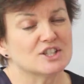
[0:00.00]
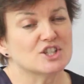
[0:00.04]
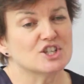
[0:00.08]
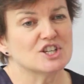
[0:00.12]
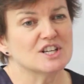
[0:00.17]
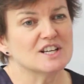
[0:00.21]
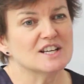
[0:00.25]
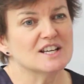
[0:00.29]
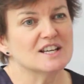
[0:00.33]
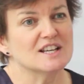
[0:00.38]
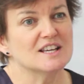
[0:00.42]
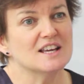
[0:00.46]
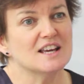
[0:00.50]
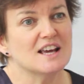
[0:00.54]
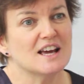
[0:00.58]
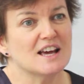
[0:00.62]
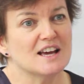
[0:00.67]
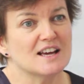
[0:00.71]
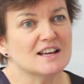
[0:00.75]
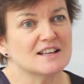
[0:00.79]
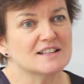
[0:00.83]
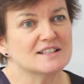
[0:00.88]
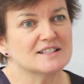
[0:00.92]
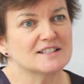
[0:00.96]
she
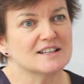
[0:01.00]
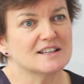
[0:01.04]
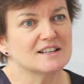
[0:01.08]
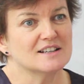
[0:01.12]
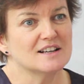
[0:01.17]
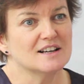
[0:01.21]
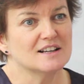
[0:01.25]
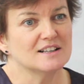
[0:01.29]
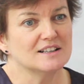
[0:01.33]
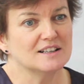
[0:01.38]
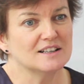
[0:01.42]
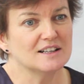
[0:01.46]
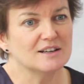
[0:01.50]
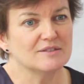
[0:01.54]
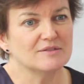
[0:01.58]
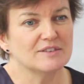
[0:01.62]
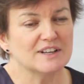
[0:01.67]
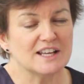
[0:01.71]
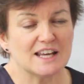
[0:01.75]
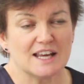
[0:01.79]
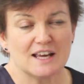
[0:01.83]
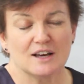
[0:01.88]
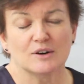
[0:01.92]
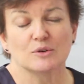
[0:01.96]
has a
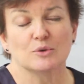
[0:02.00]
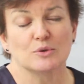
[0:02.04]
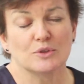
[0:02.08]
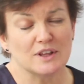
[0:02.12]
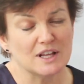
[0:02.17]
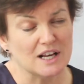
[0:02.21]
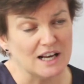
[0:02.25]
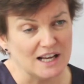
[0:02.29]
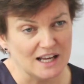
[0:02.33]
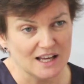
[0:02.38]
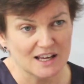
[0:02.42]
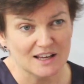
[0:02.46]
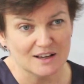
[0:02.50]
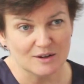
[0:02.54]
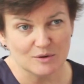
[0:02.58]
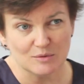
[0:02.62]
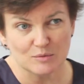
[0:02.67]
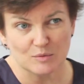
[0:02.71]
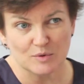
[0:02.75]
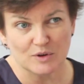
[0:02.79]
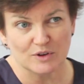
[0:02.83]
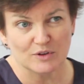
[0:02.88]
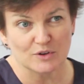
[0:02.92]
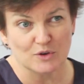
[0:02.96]
lovely healthy leg
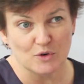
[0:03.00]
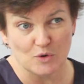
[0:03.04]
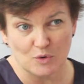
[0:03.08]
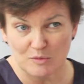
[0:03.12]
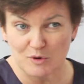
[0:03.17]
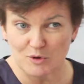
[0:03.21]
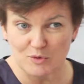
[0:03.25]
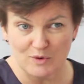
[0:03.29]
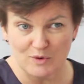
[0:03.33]
with normal